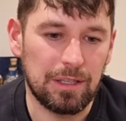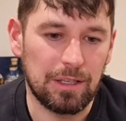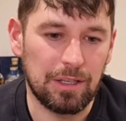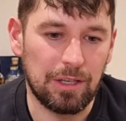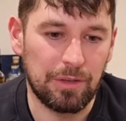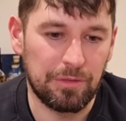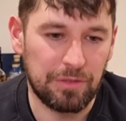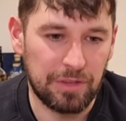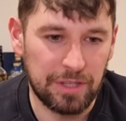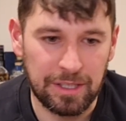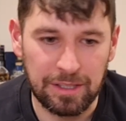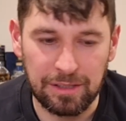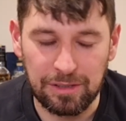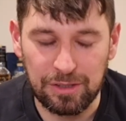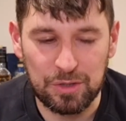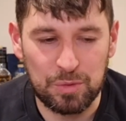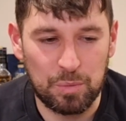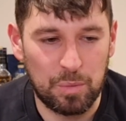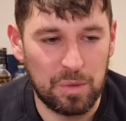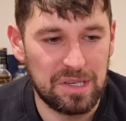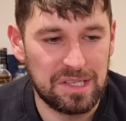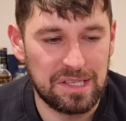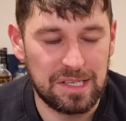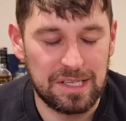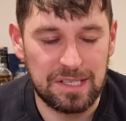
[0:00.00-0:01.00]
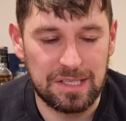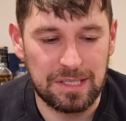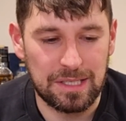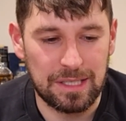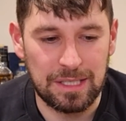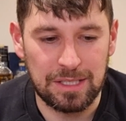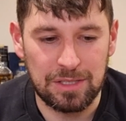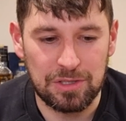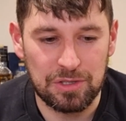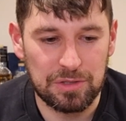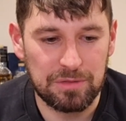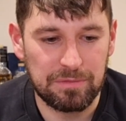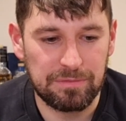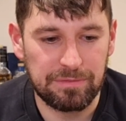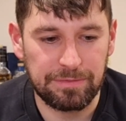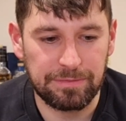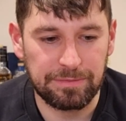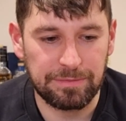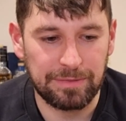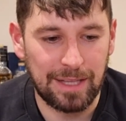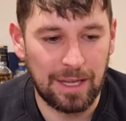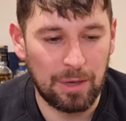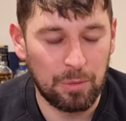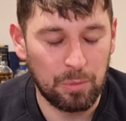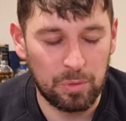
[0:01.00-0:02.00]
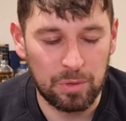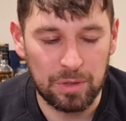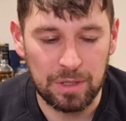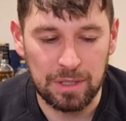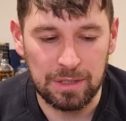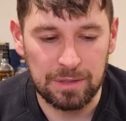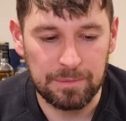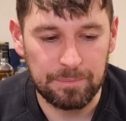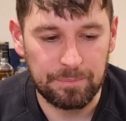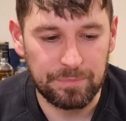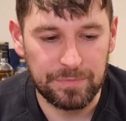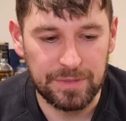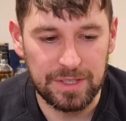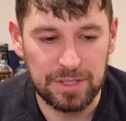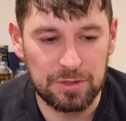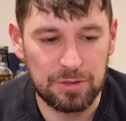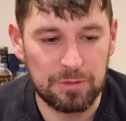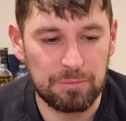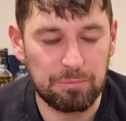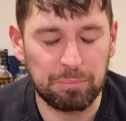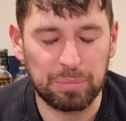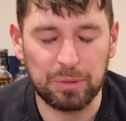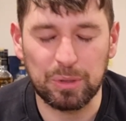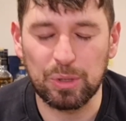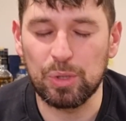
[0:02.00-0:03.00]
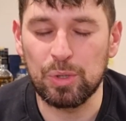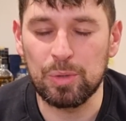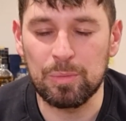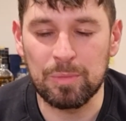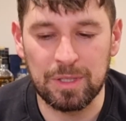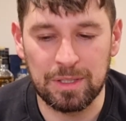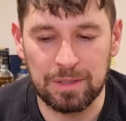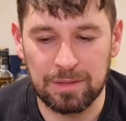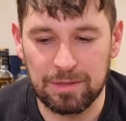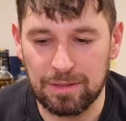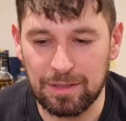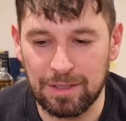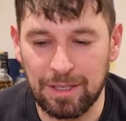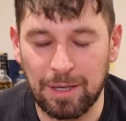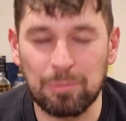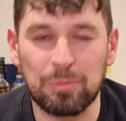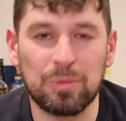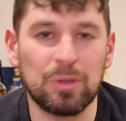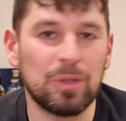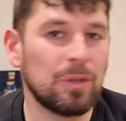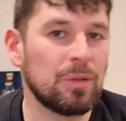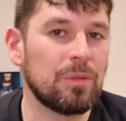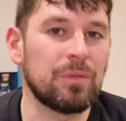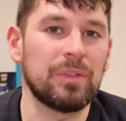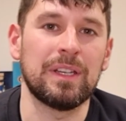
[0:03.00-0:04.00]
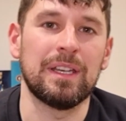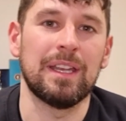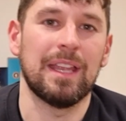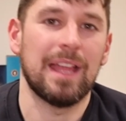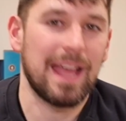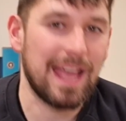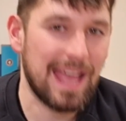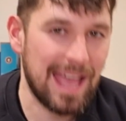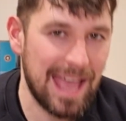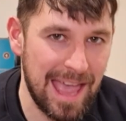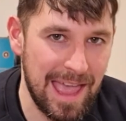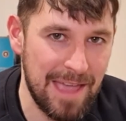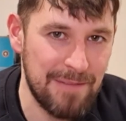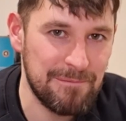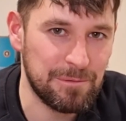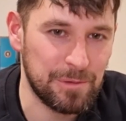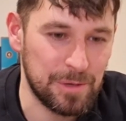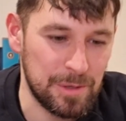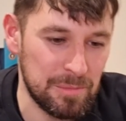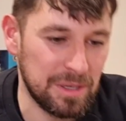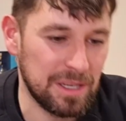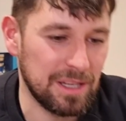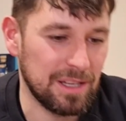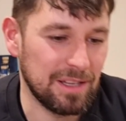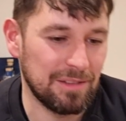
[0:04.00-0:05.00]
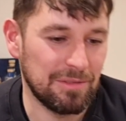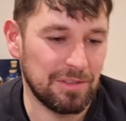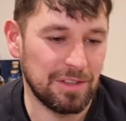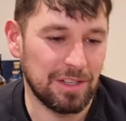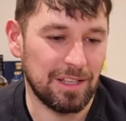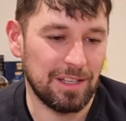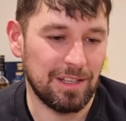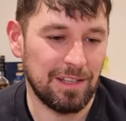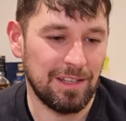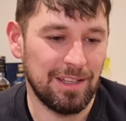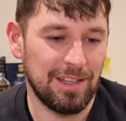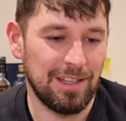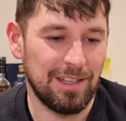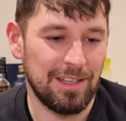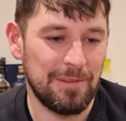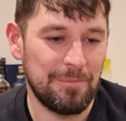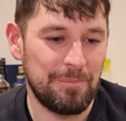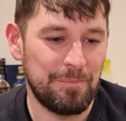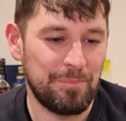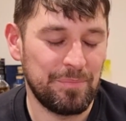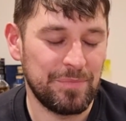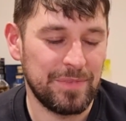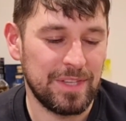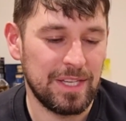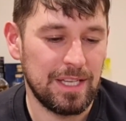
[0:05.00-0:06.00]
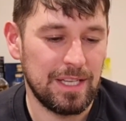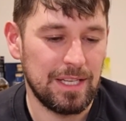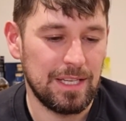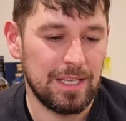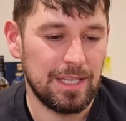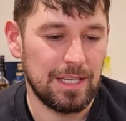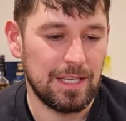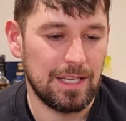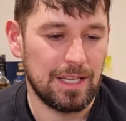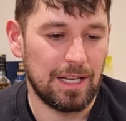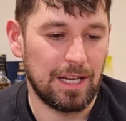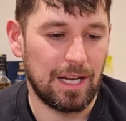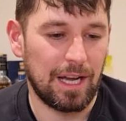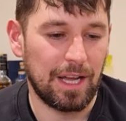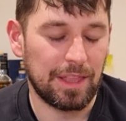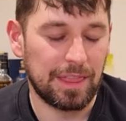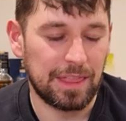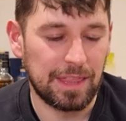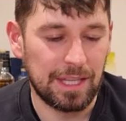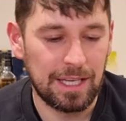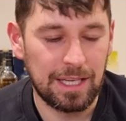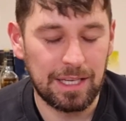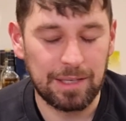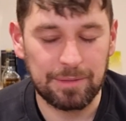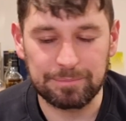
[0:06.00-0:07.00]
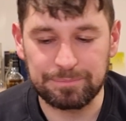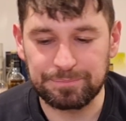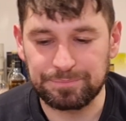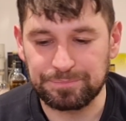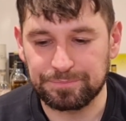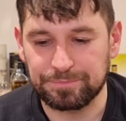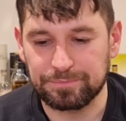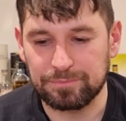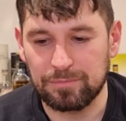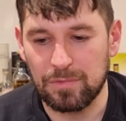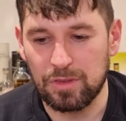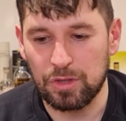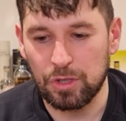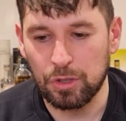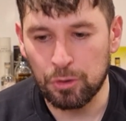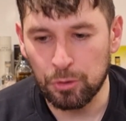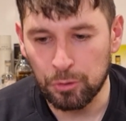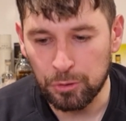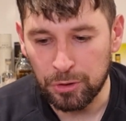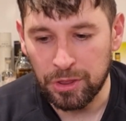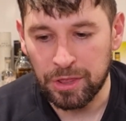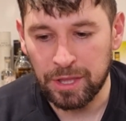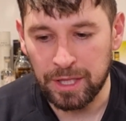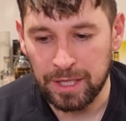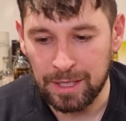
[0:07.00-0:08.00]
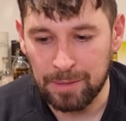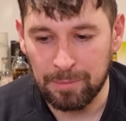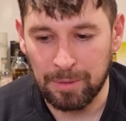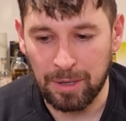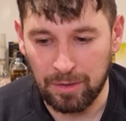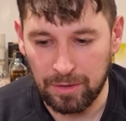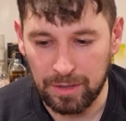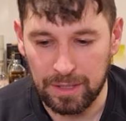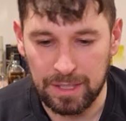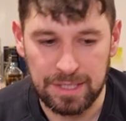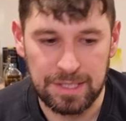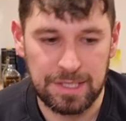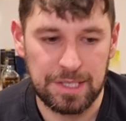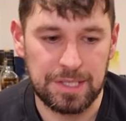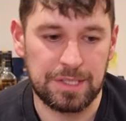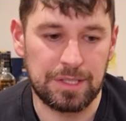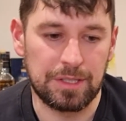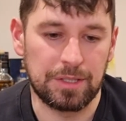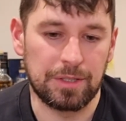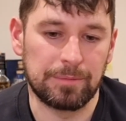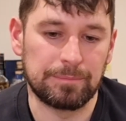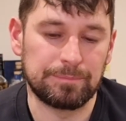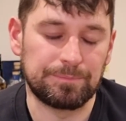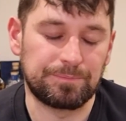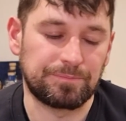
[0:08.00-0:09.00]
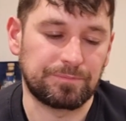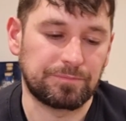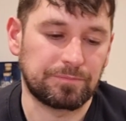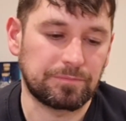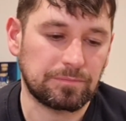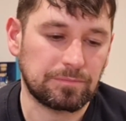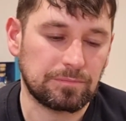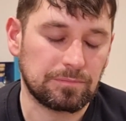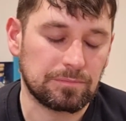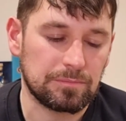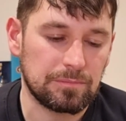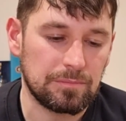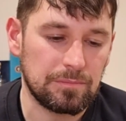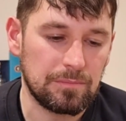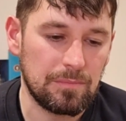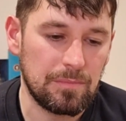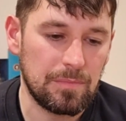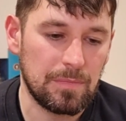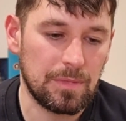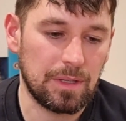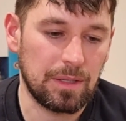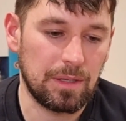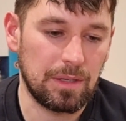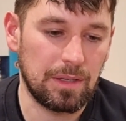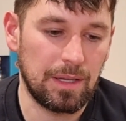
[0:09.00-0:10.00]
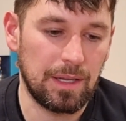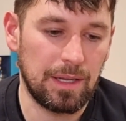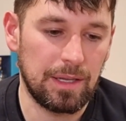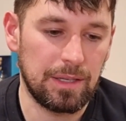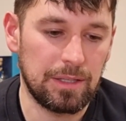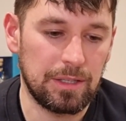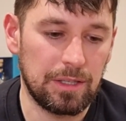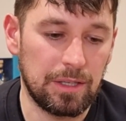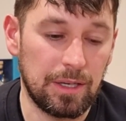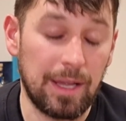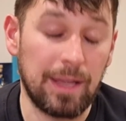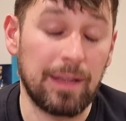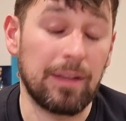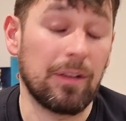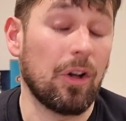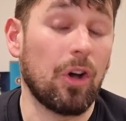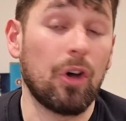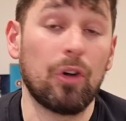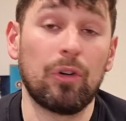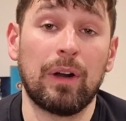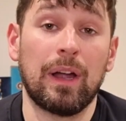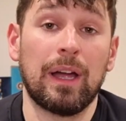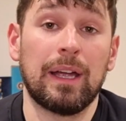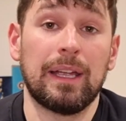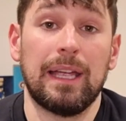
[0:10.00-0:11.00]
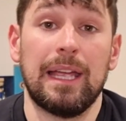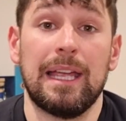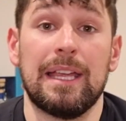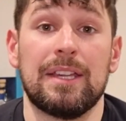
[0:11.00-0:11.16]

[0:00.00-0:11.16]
of the English whiskey scene just flowering. It's just blooming, and I'm loving every minute of it. I think the good thing about this is that, yeah, alright,